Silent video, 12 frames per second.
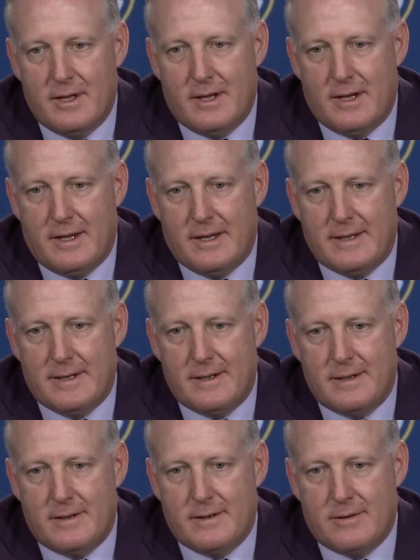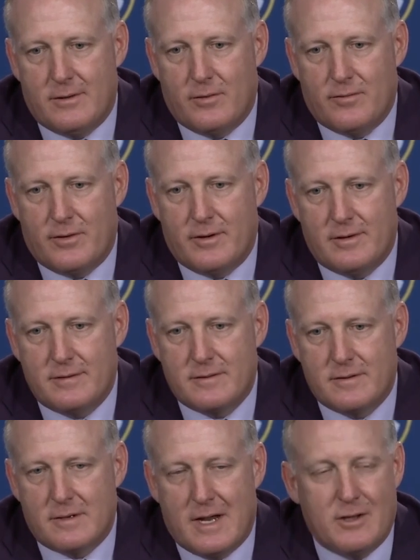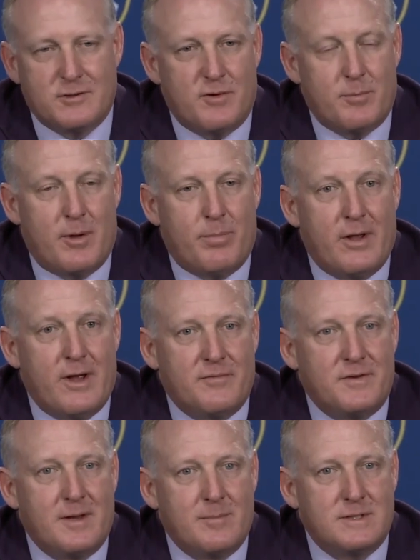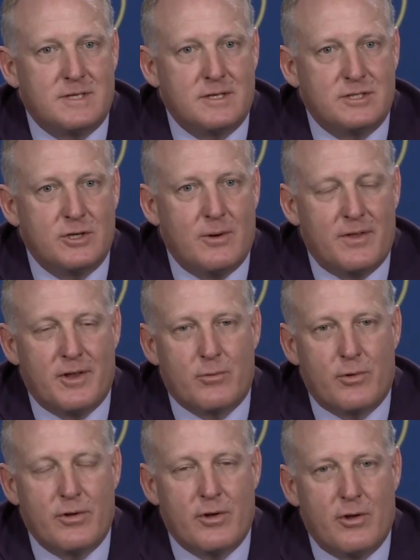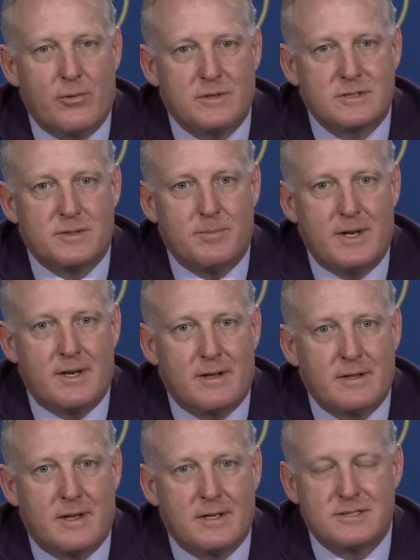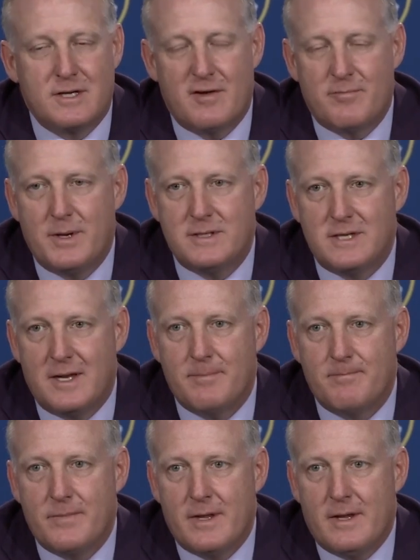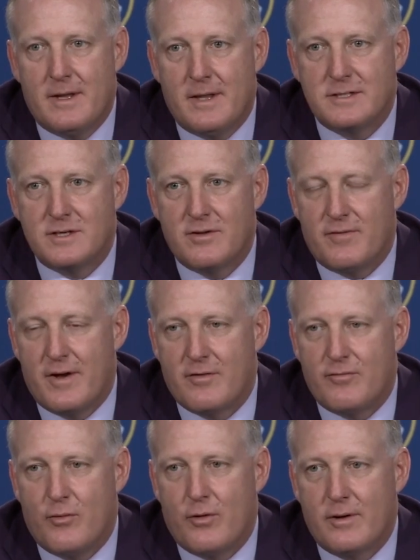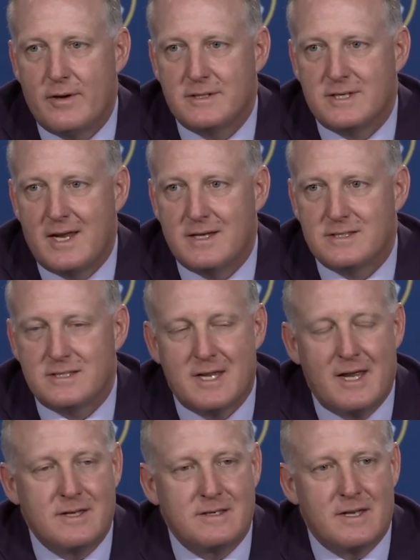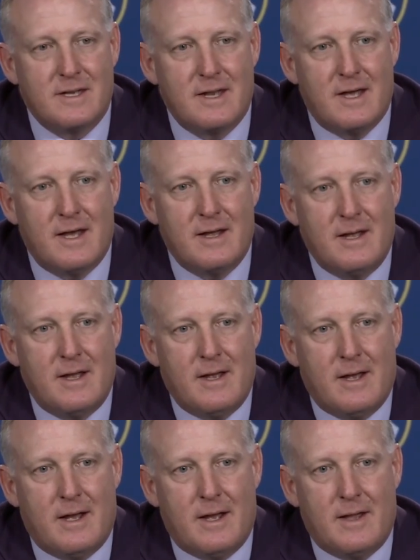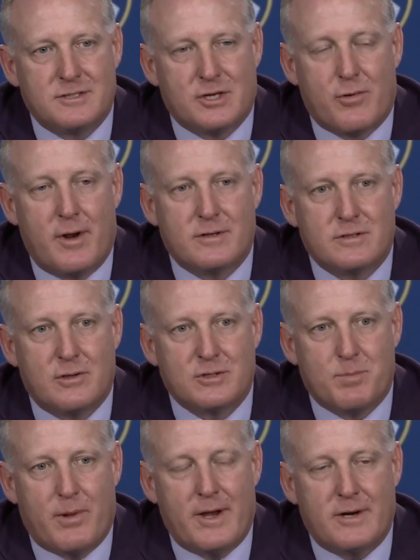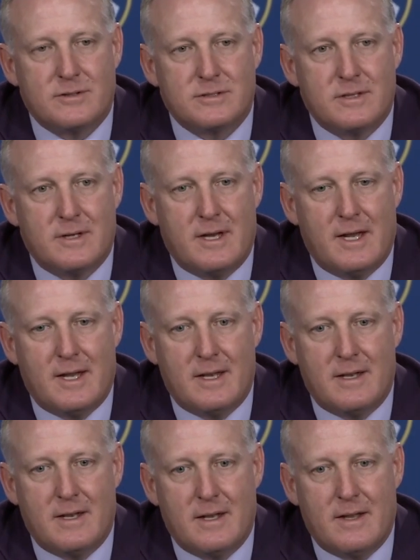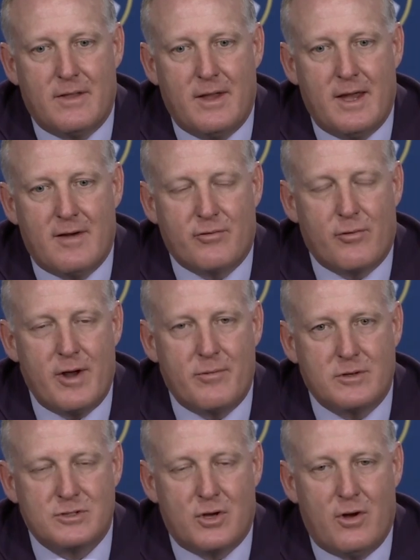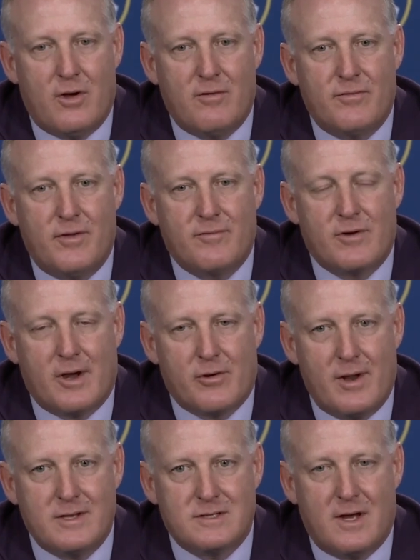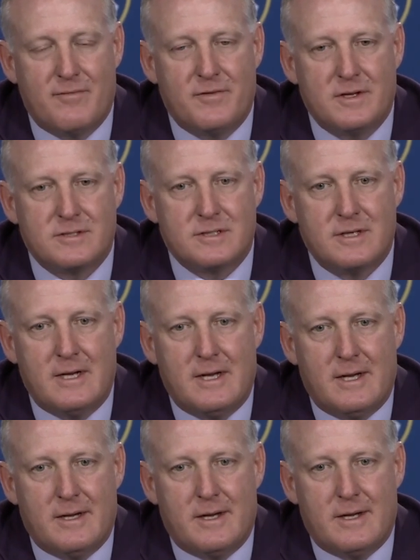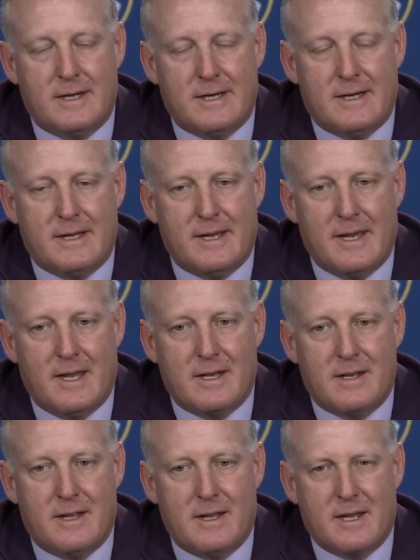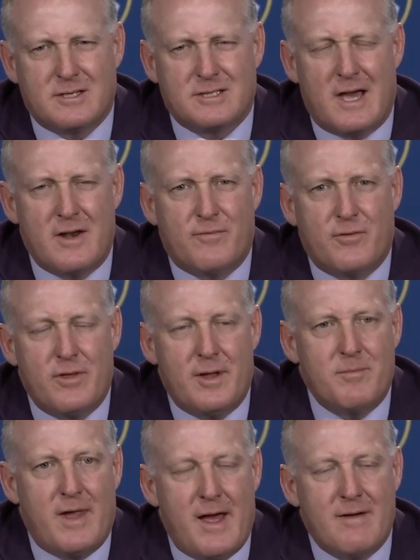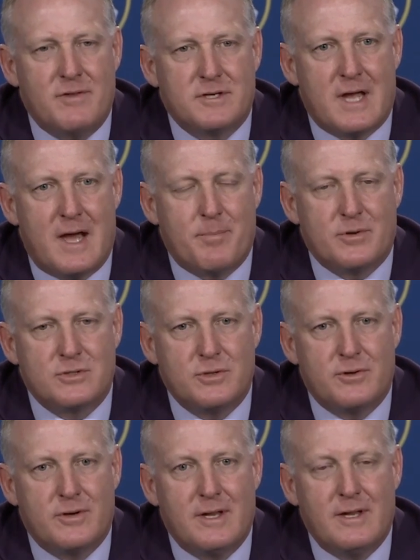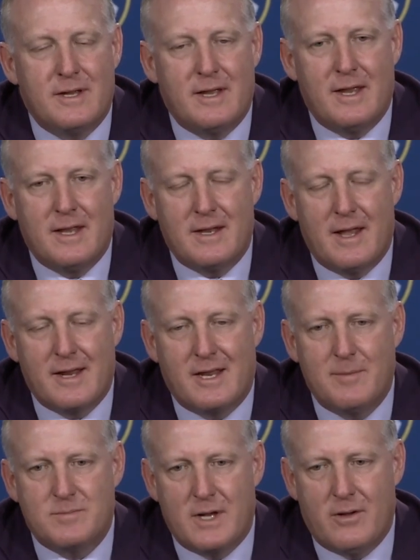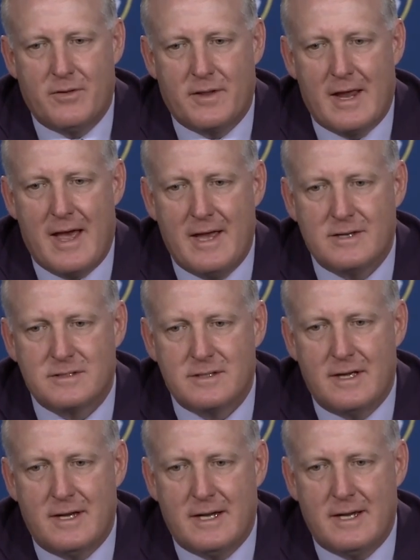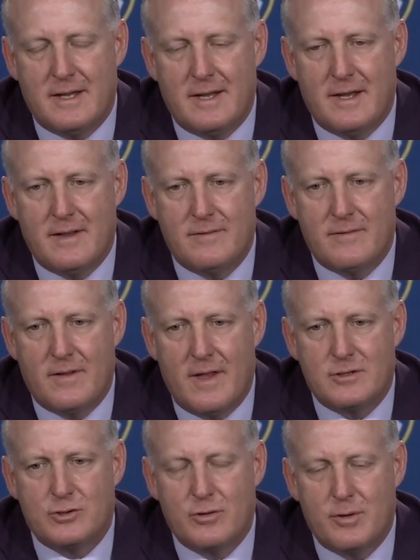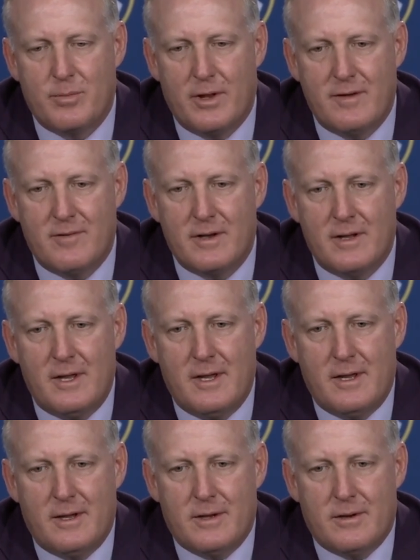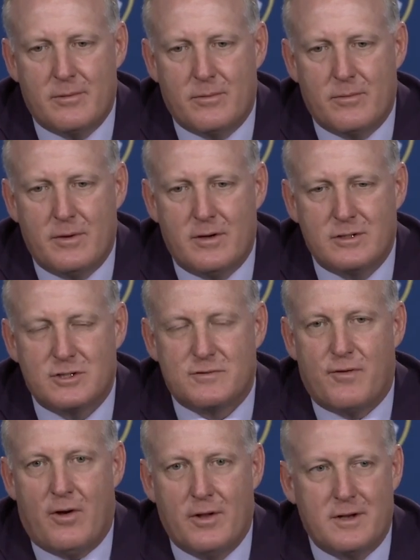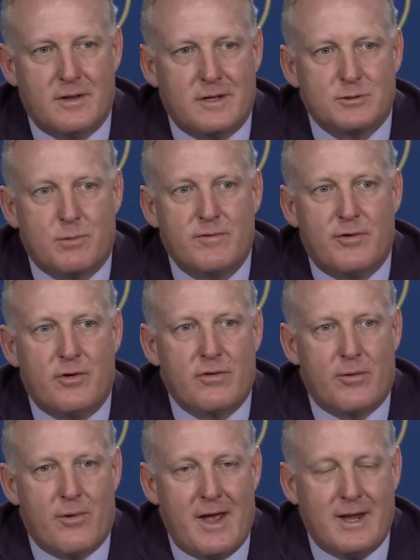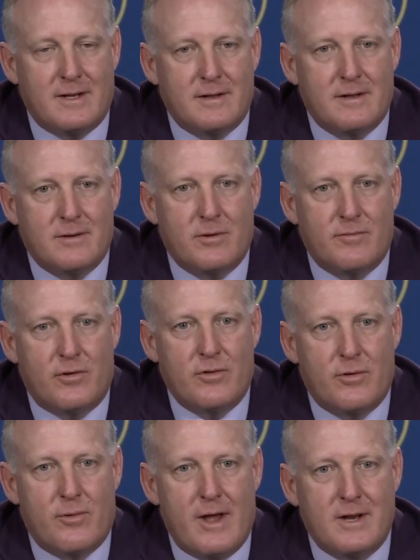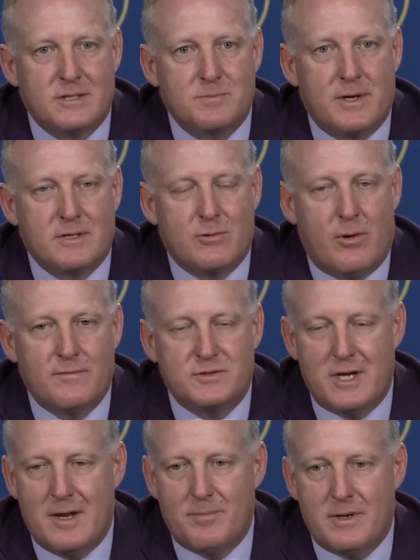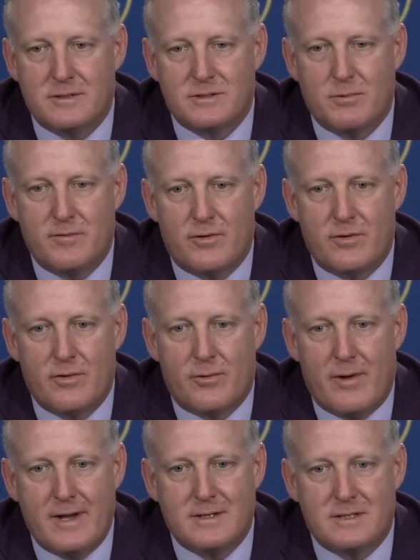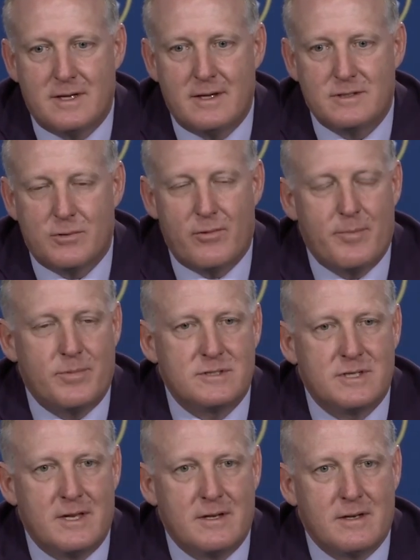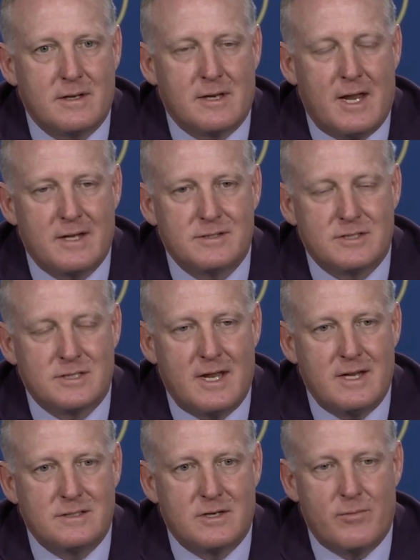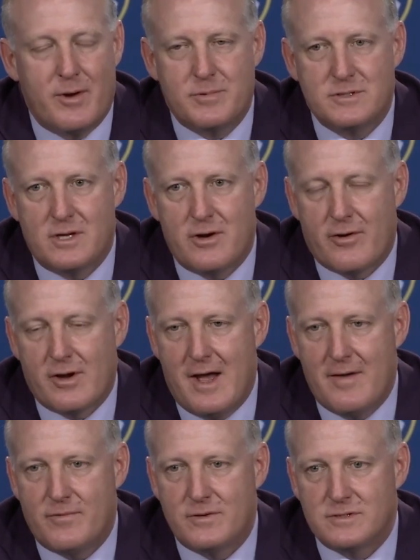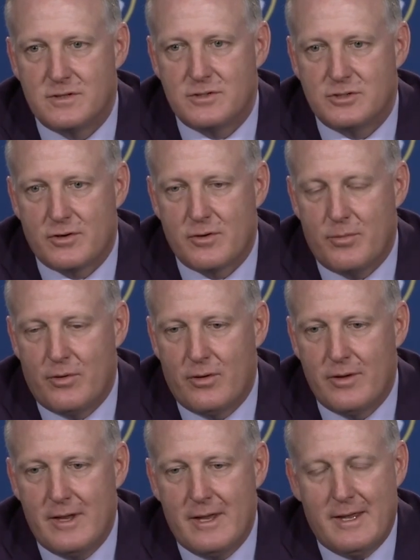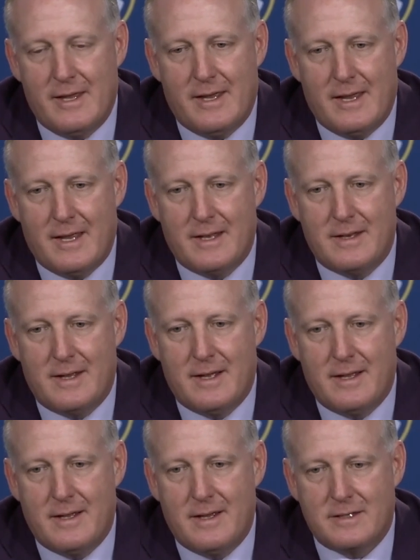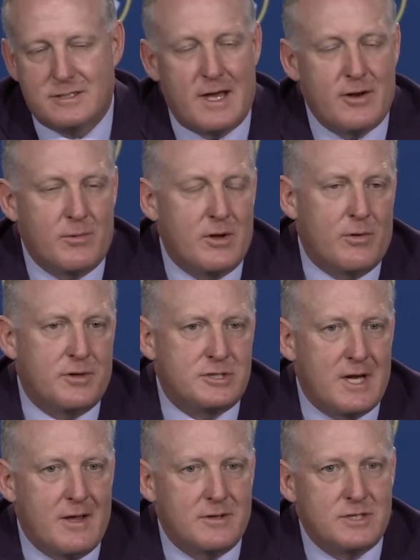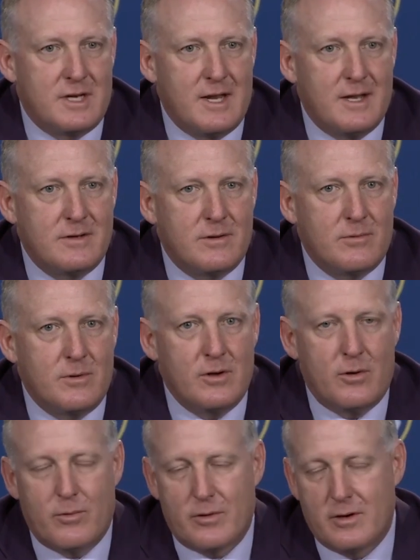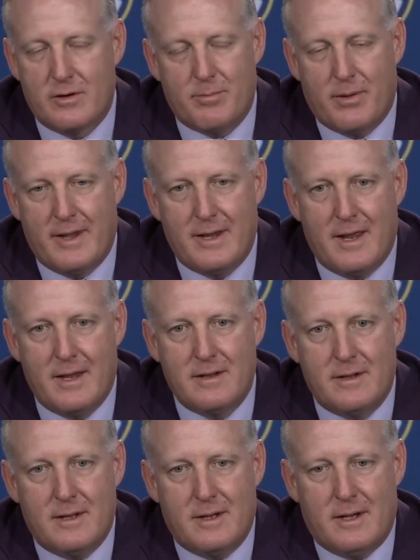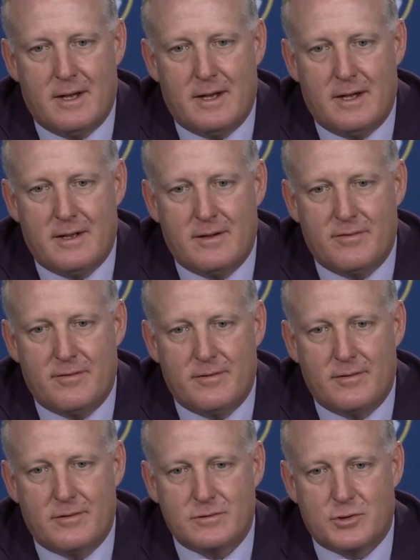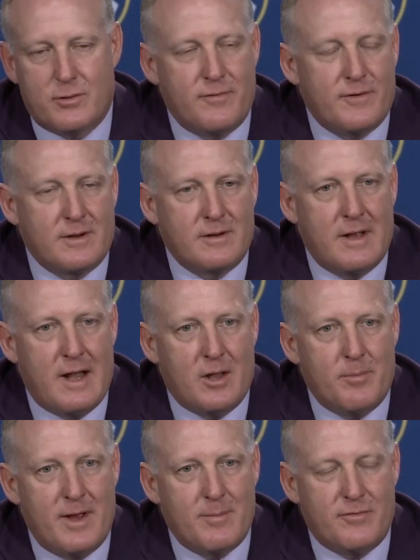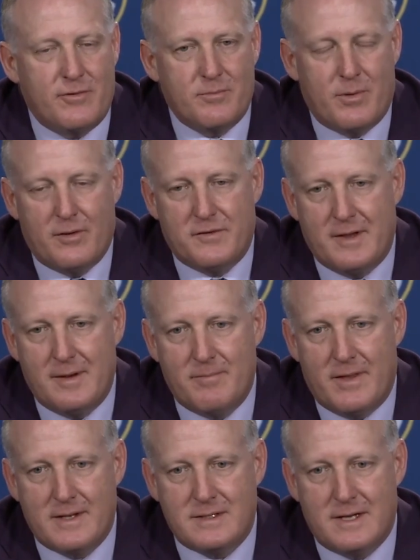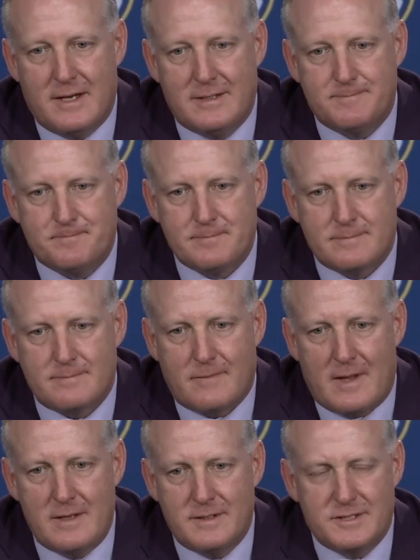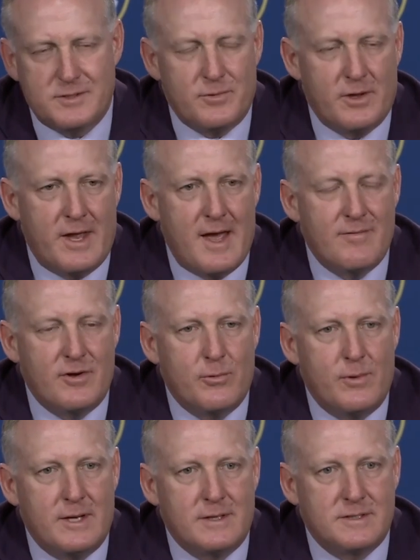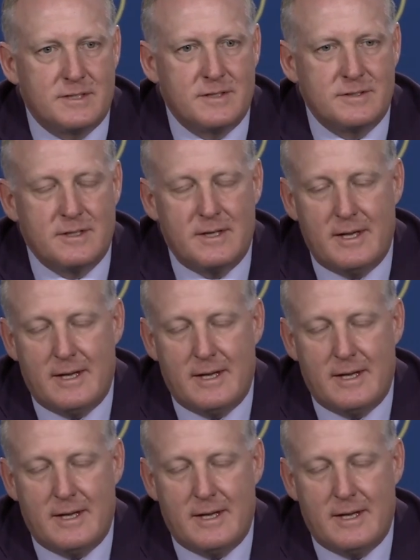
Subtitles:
over a college football playoff team in TCU. I think we're the only ones to beat a CFP team that's in the Final Four is Kansas State. And that's a credit to those players. And they have great resolve. They've got great toughness. Excited for them to have opportunity. And I keep telling the guys, and they truly believe it, we didn't just fall into this. We've earned the right. We've earned the right as Big 12 champions. We've earned the right to represent Kansas State and represent our conference in the Sugar Bowl. And excited. We know the challenge at hand. We know we're going to play a terrific Alabama football team that doesn't really have any weaknesses.